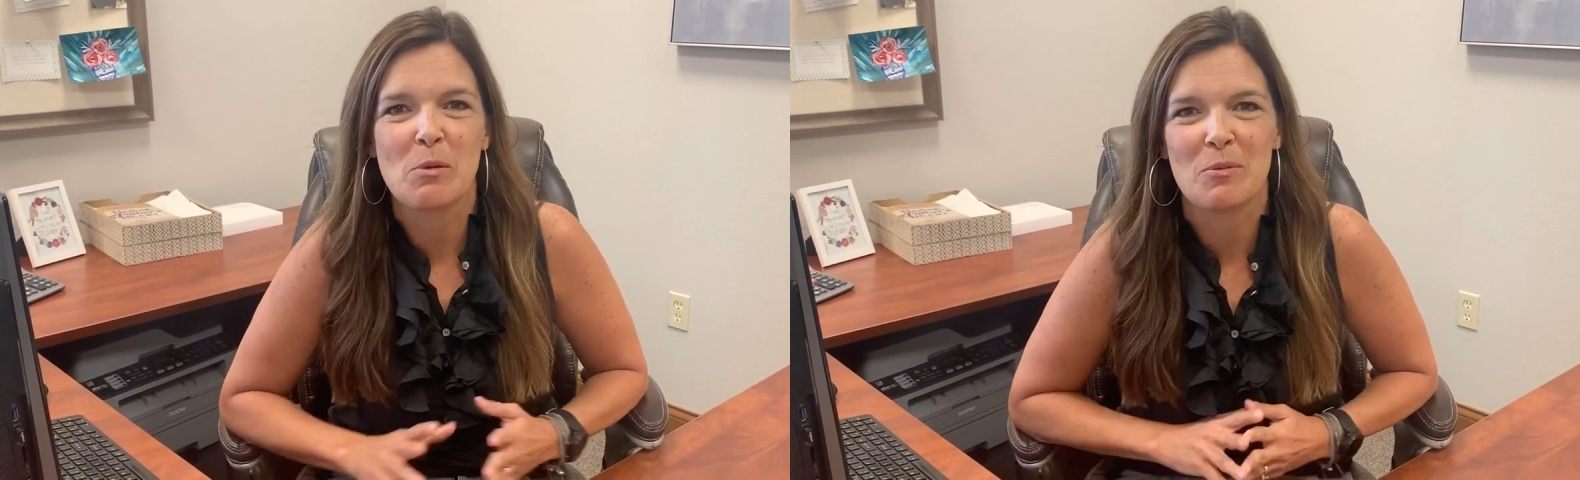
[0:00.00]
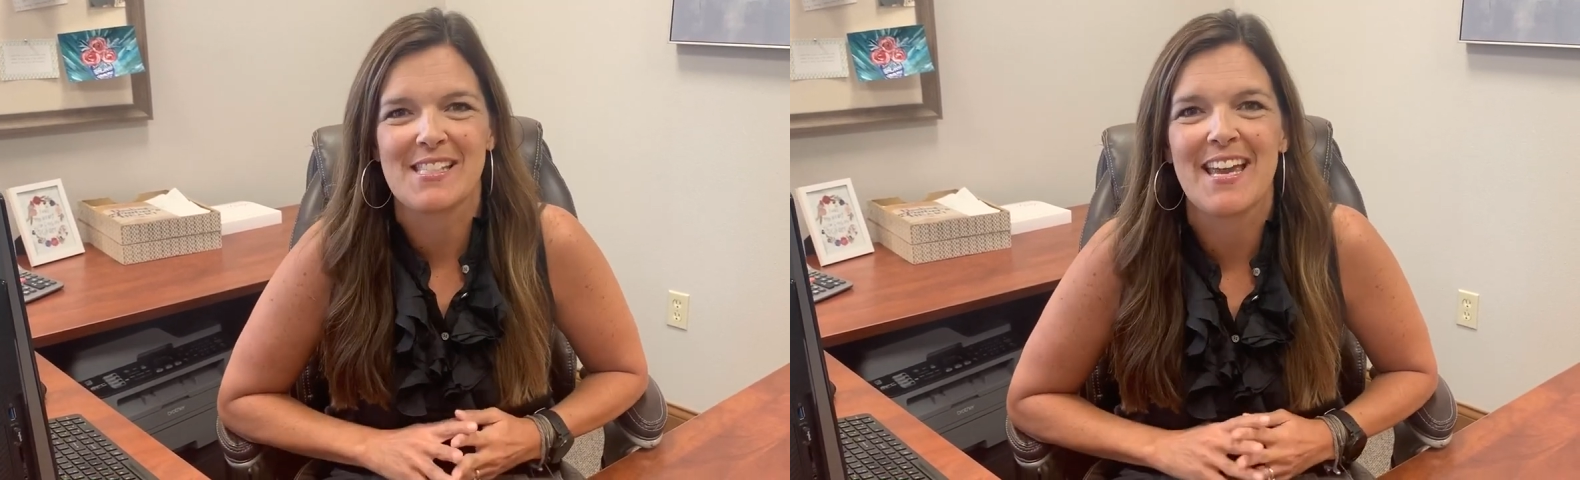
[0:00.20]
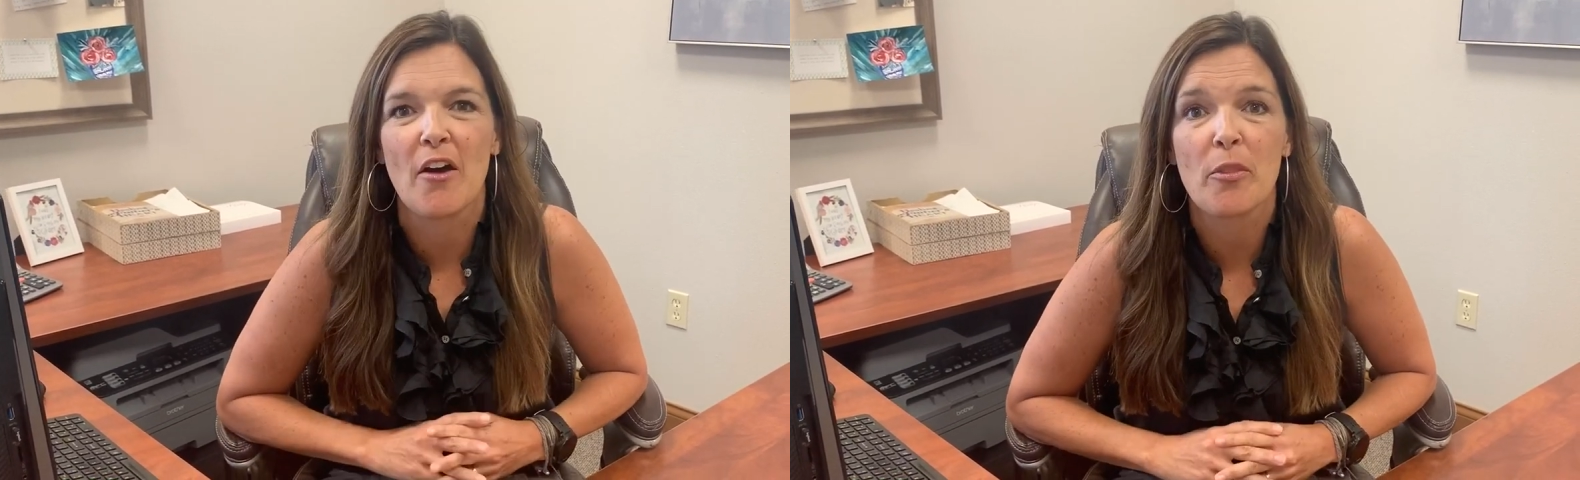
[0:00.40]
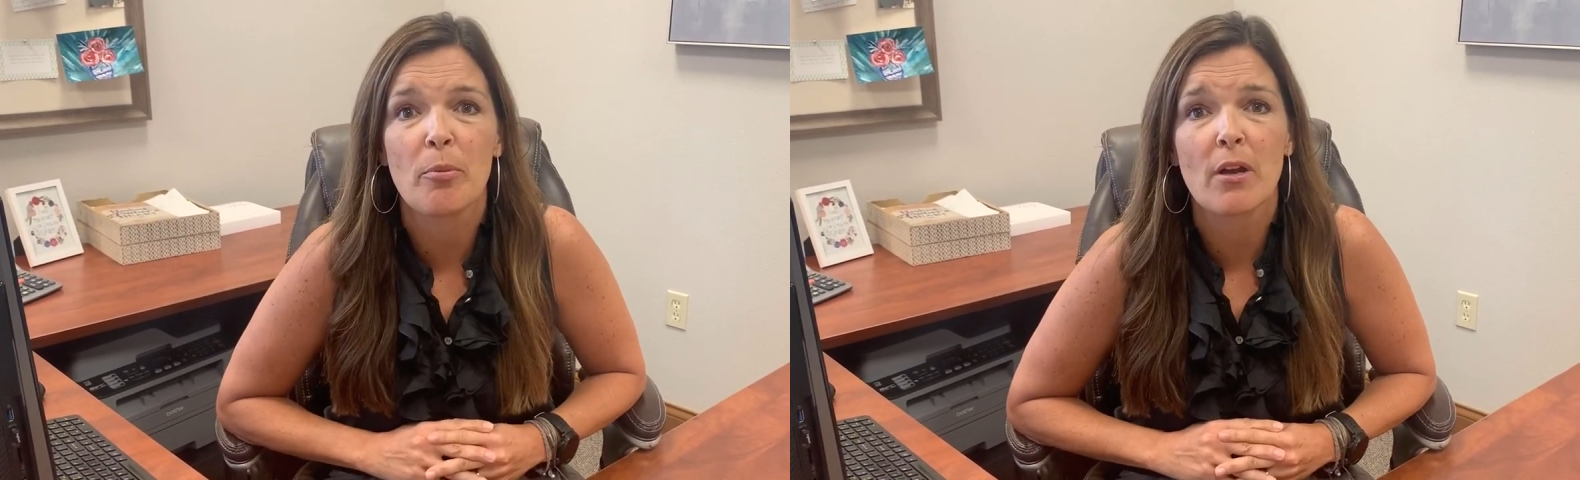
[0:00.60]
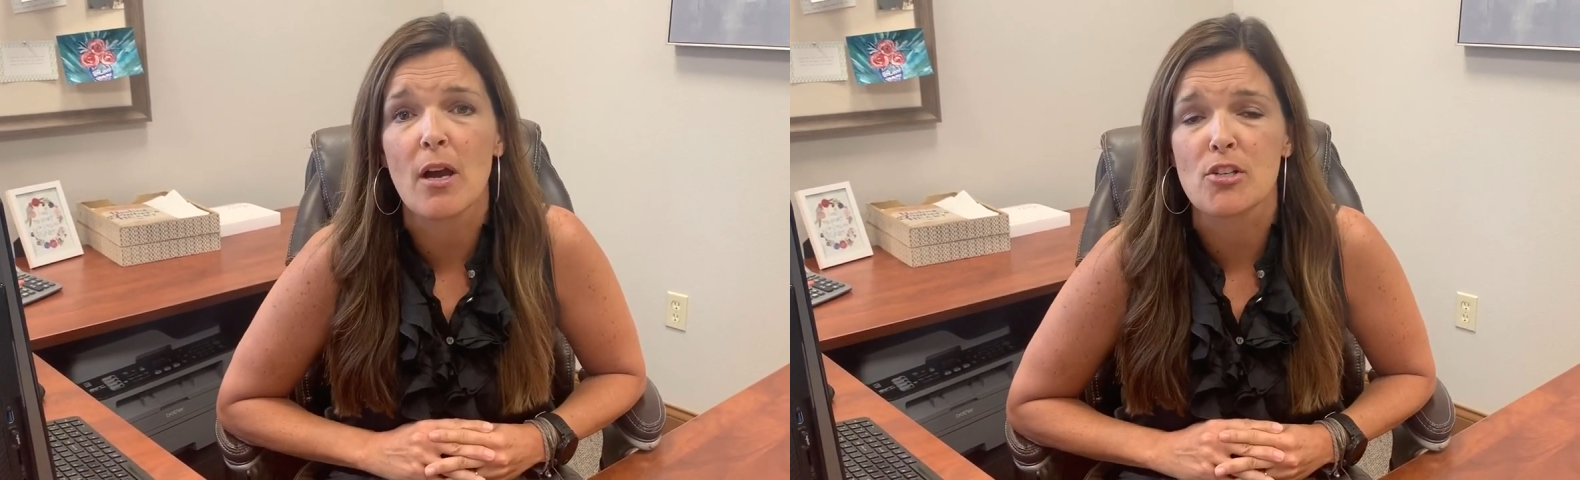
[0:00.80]
we will take all the
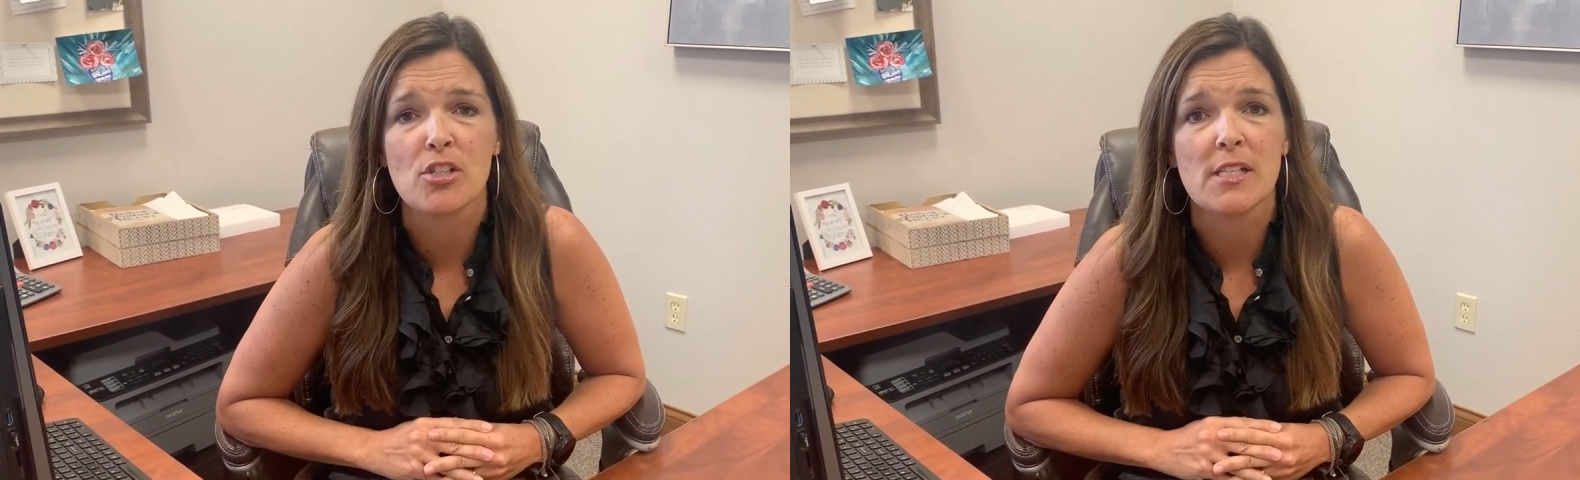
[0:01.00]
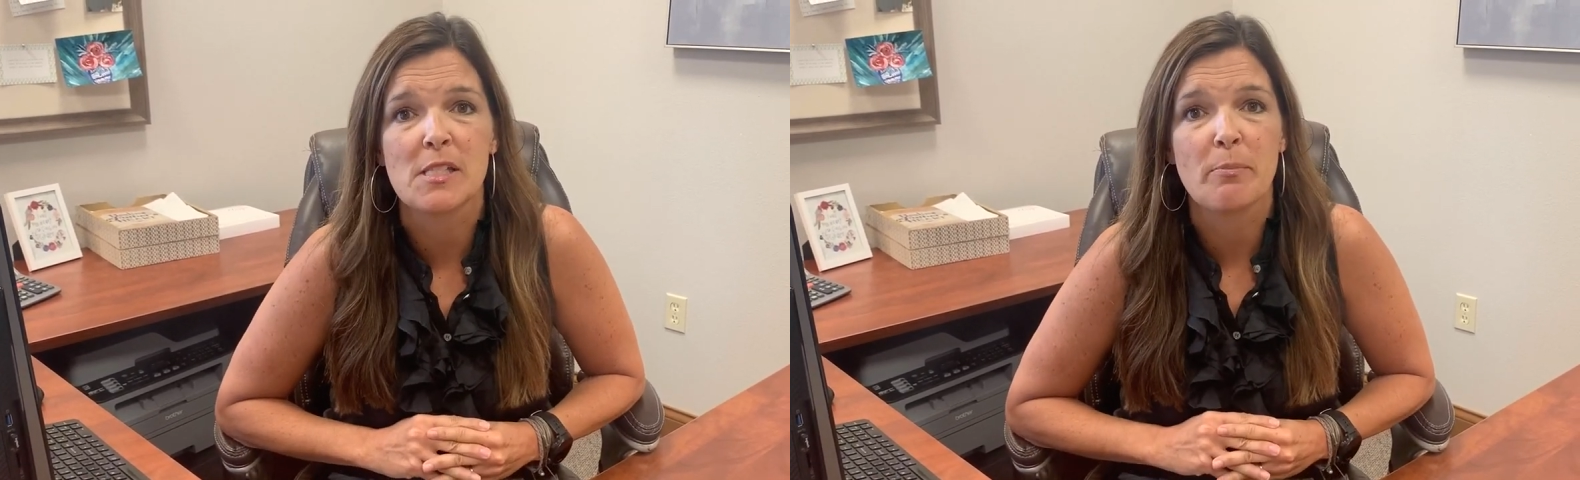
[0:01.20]
precautions,